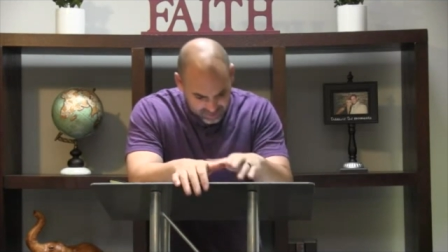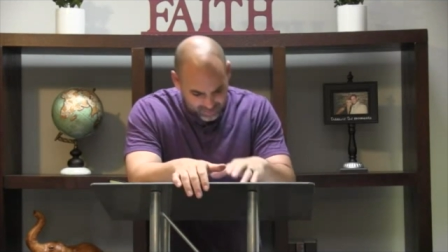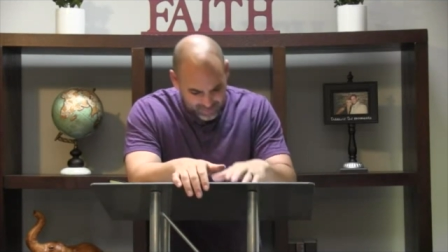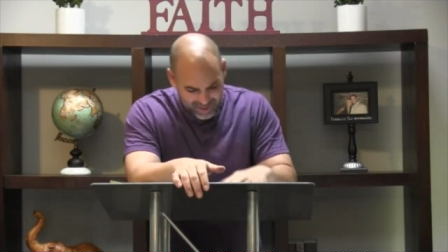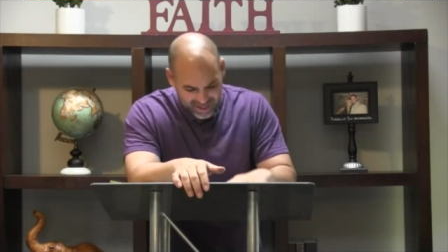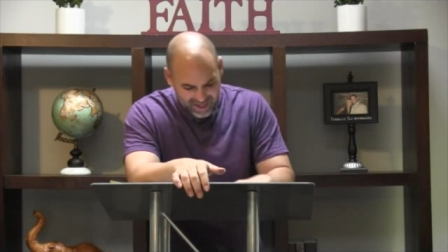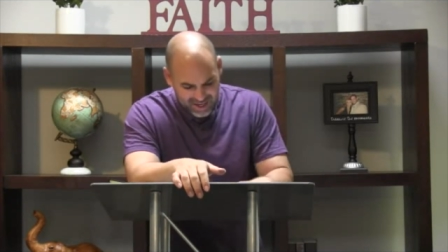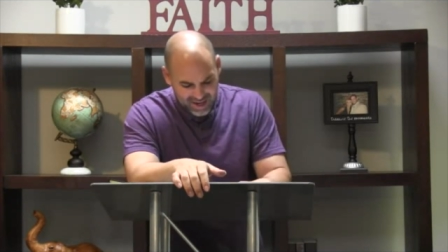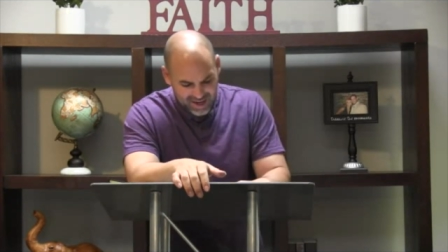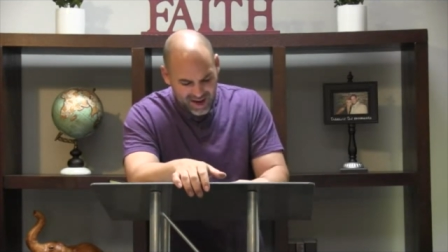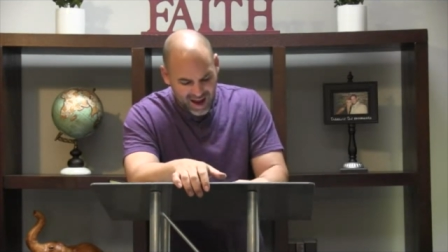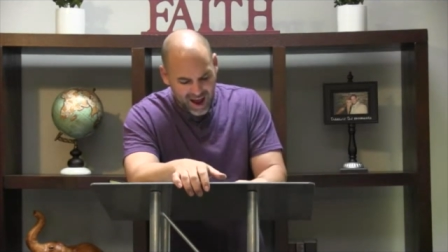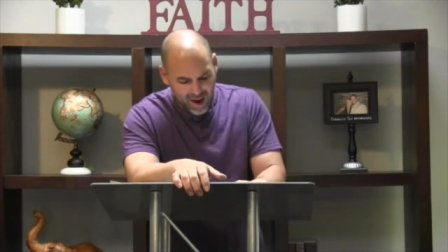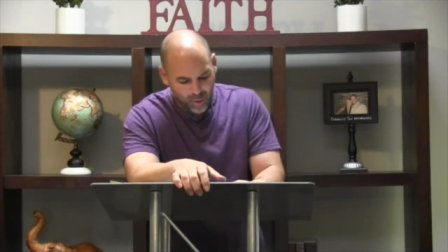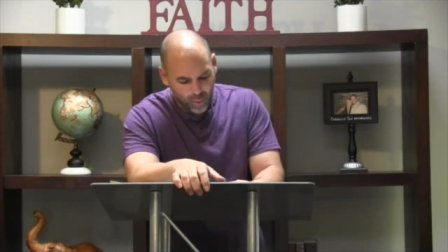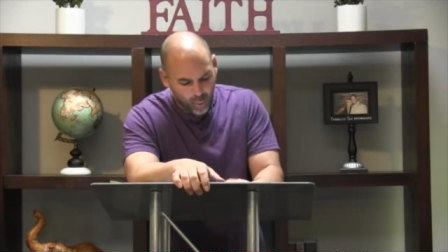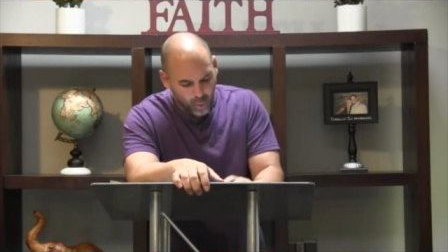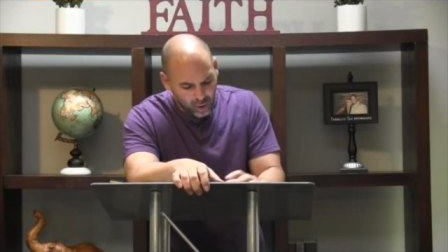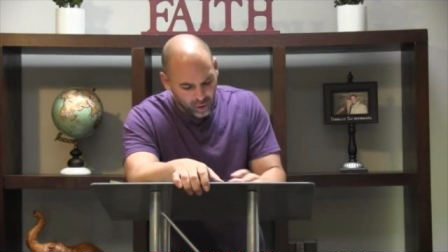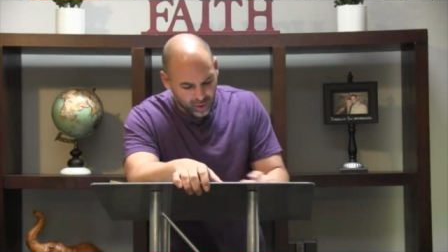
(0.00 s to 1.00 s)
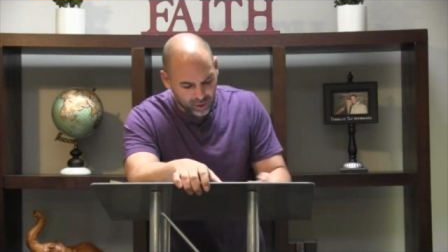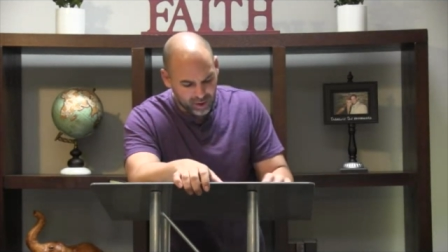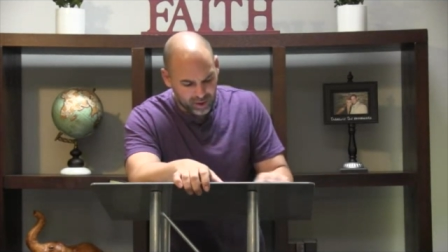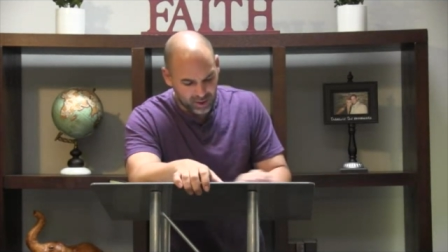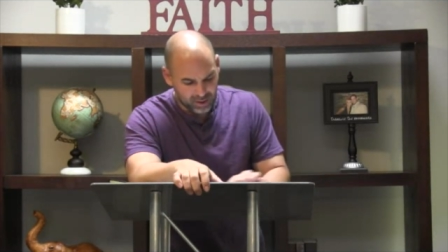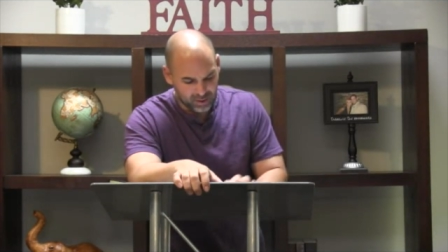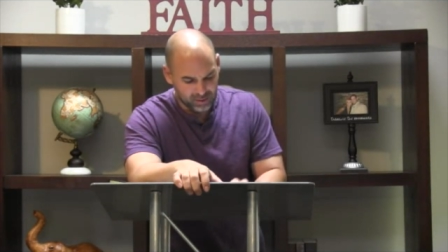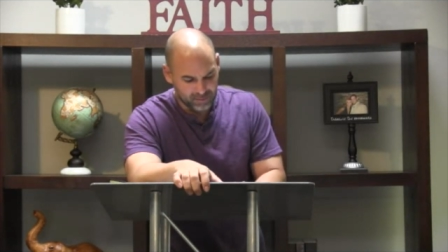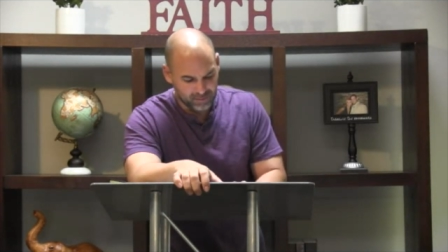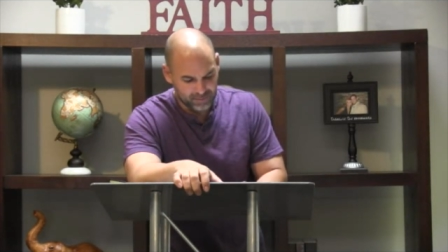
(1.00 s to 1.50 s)
Be ye not
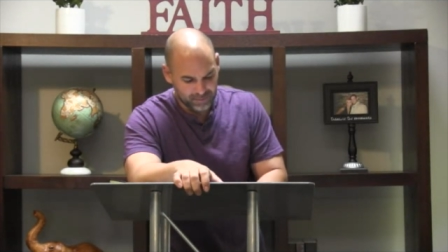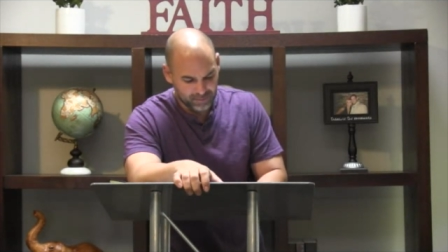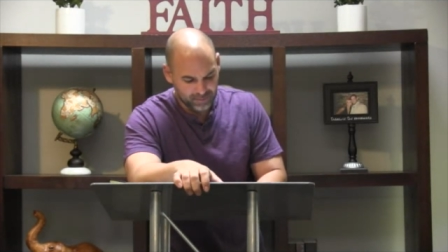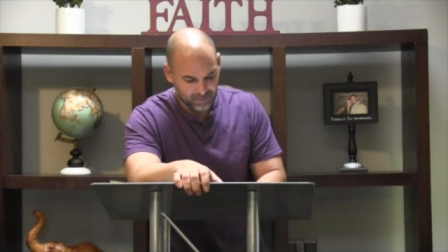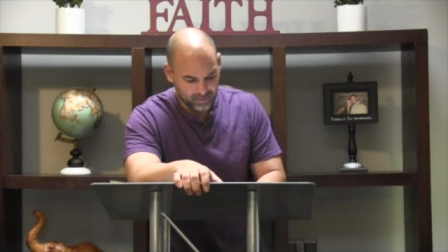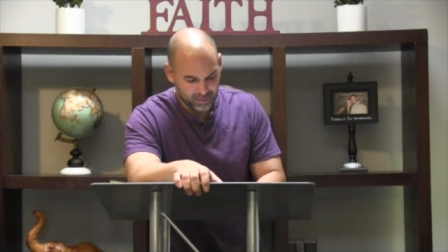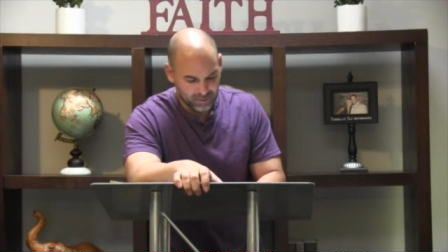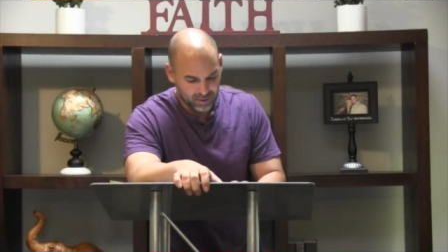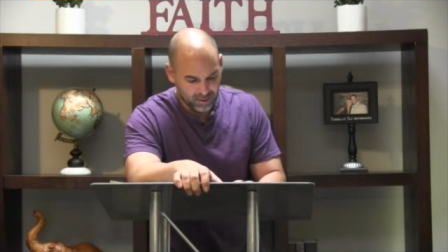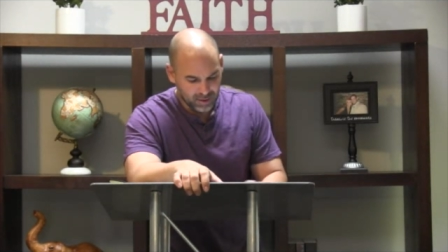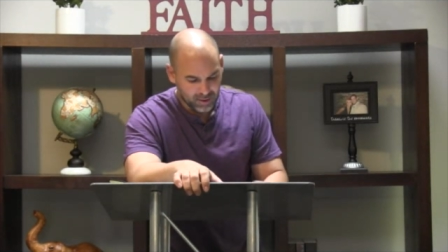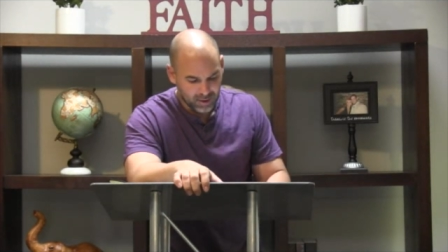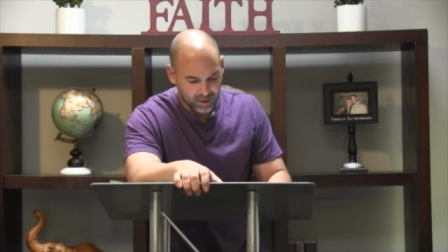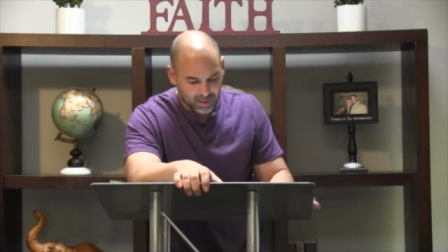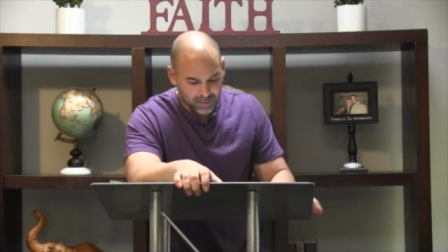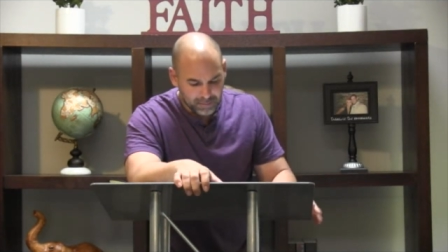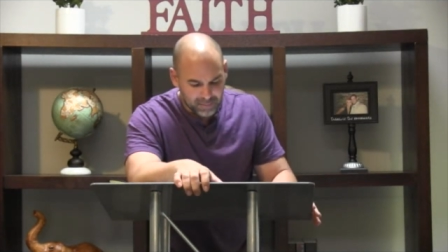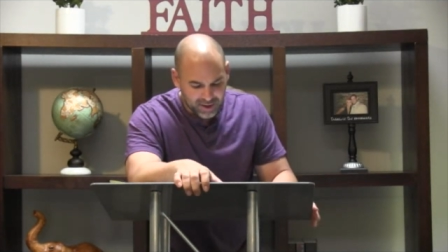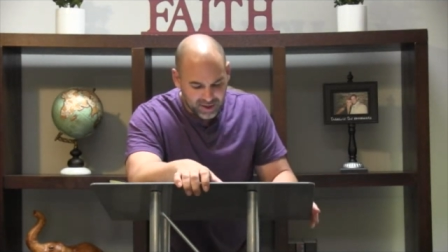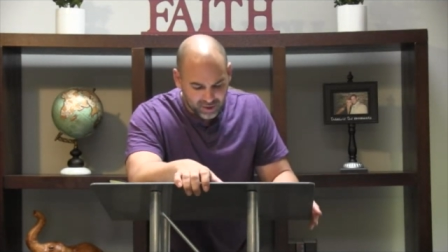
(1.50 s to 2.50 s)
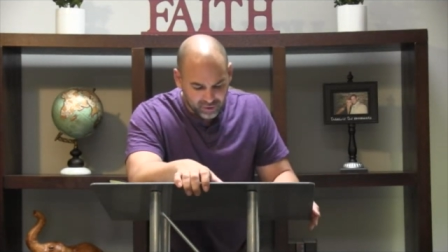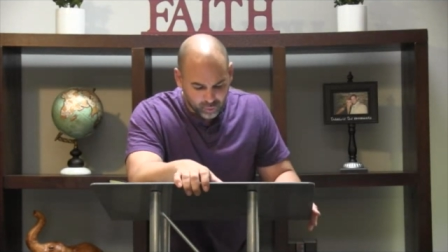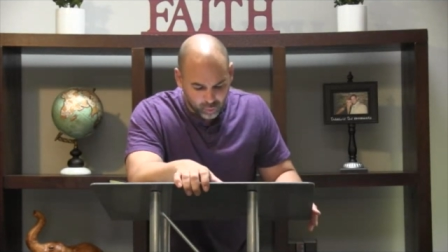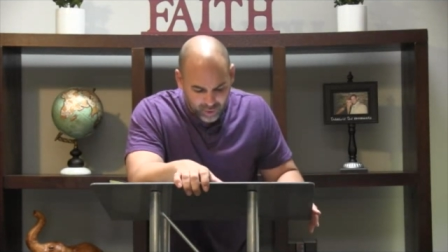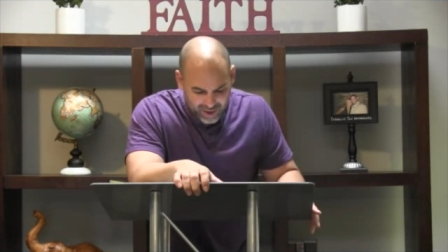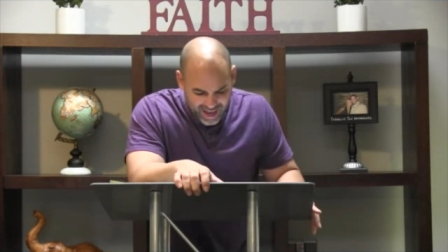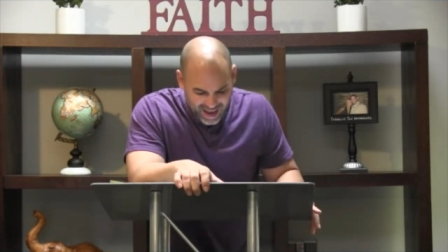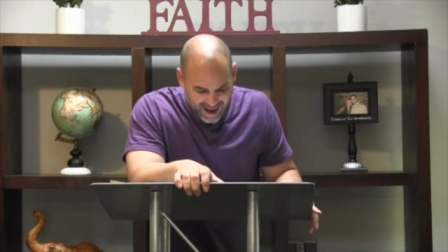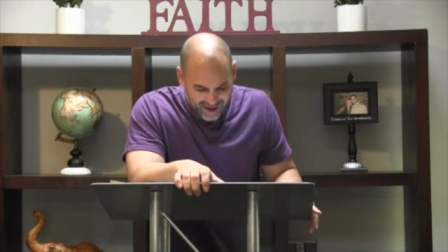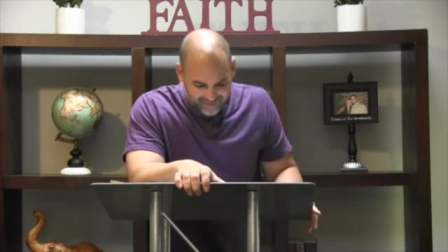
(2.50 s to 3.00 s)
worried. Because
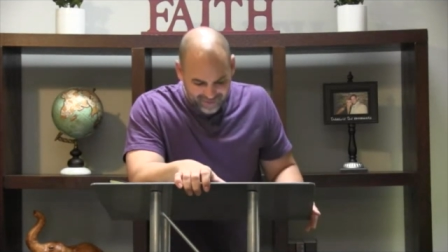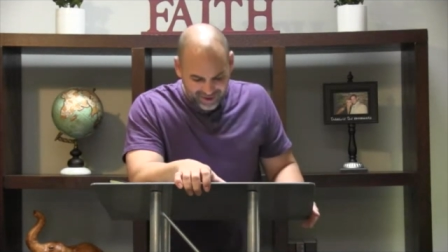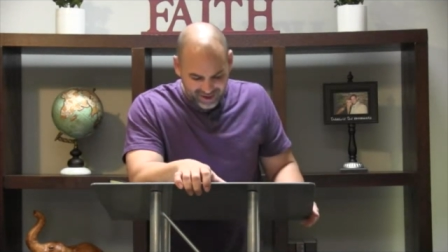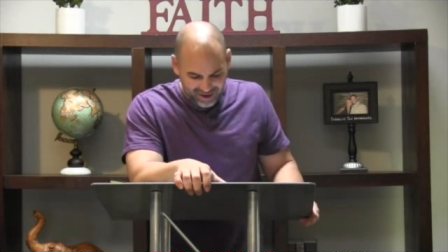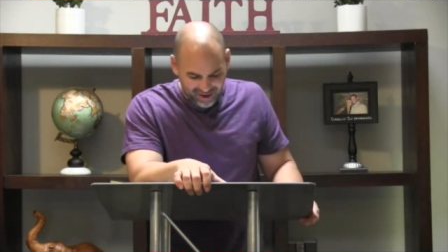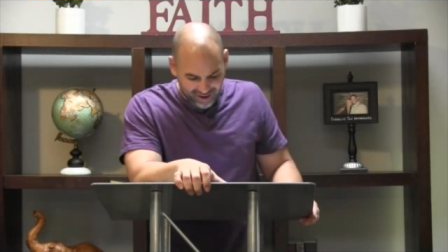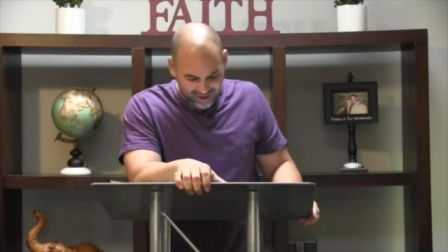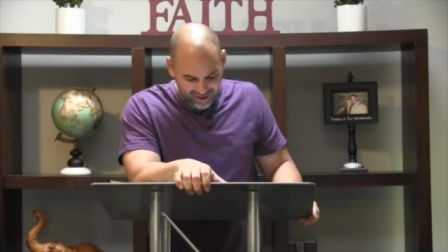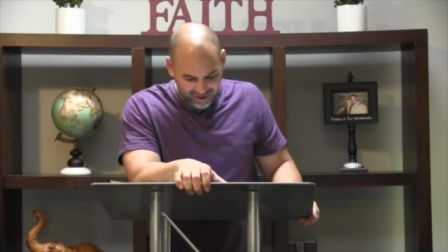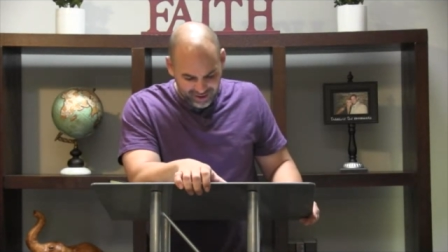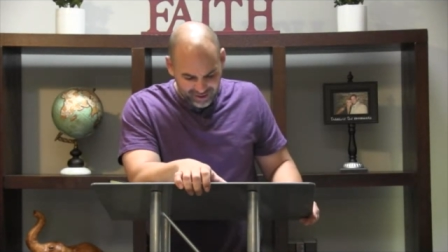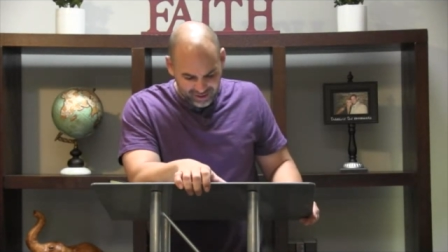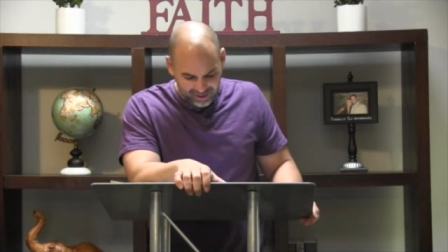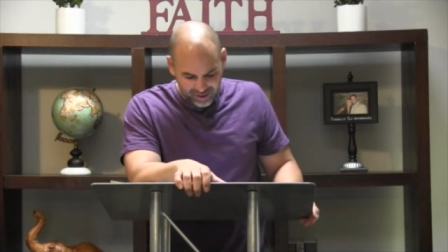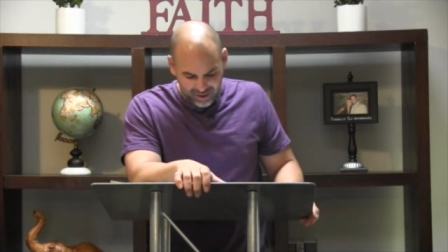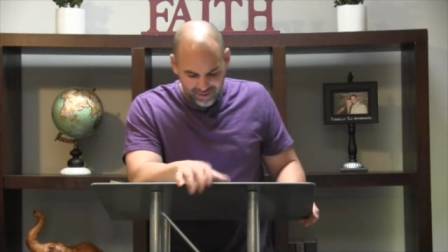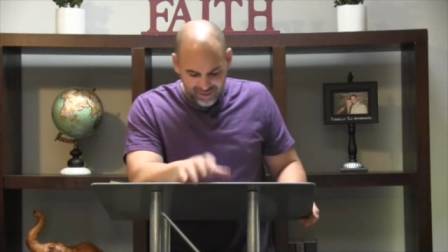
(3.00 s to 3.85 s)
we have a God